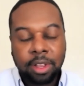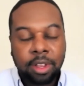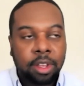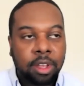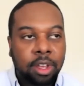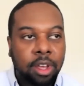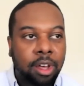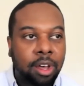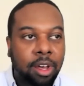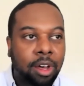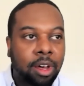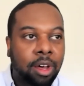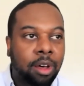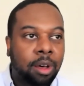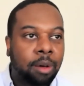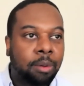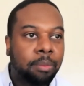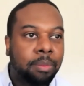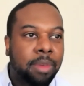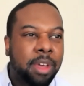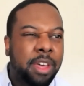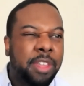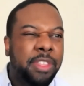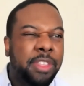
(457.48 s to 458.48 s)

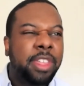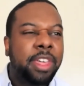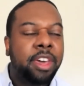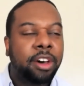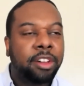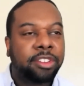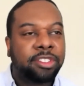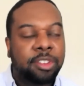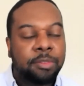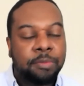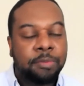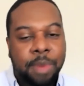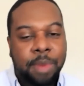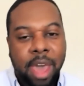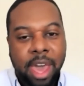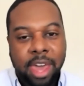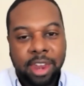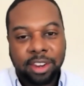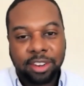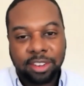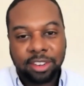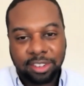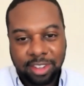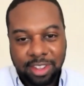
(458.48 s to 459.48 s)
And then they also
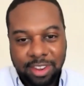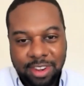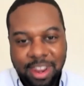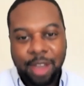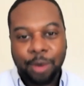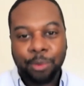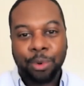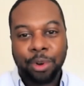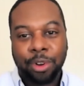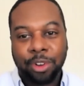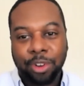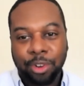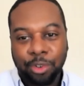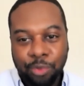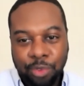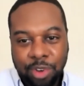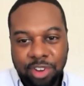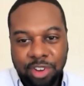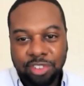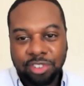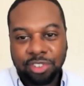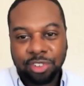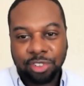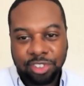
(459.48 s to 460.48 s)
manage the network of
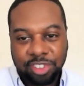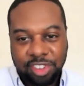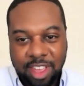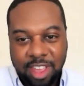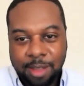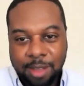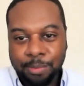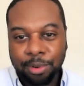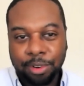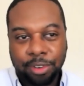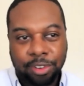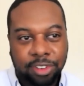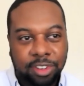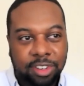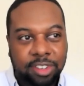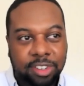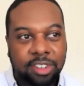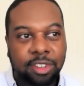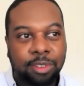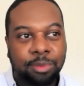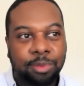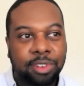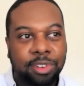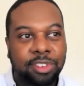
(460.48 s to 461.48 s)
regional chambers, just
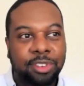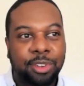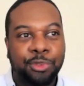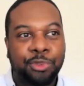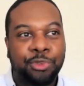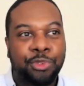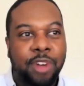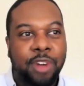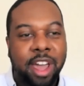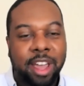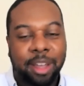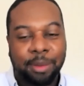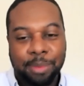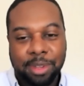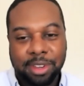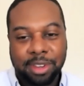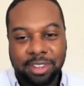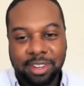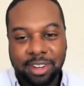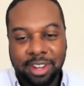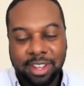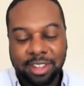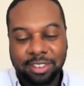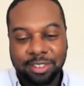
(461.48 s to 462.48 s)
because we're so fragmented
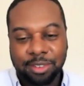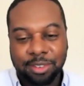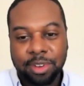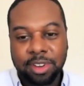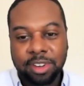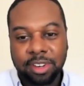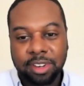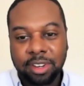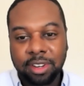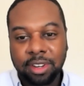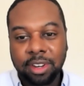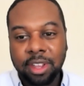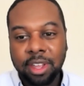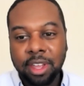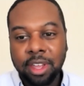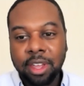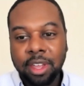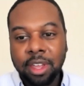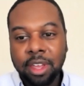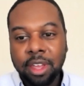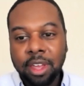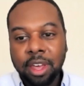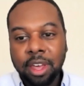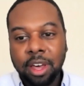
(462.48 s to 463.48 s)
as a region.
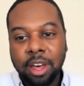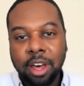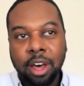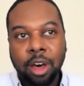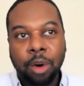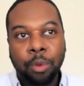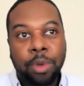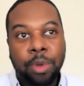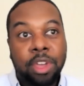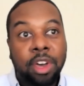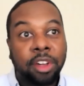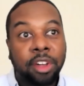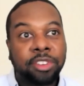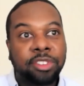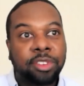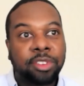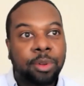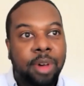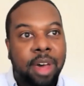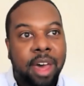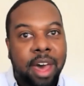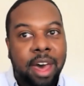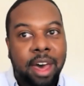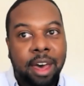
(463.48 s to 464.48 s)
We also
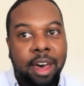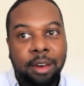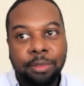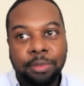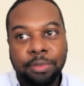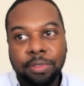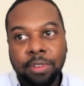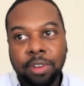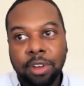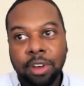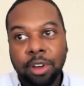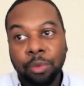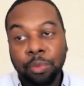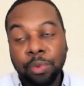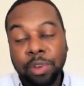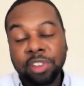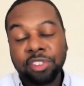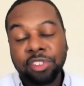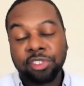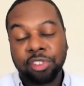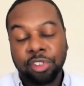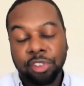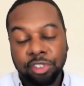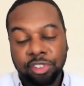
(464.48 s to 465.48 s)
have a
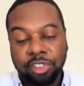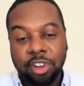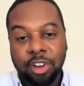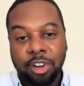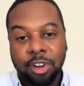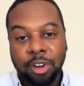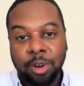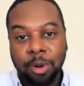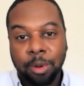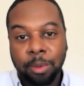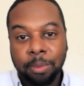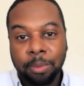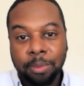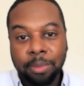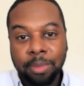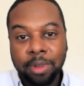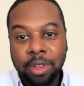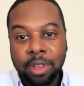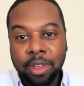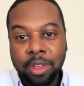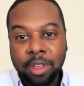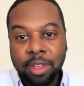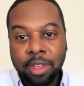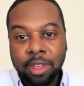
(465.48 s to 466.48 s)
research arm
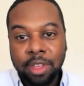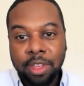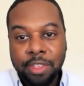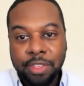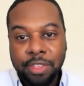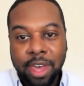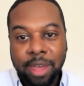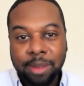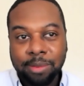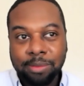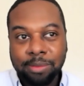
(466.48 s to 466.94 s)
that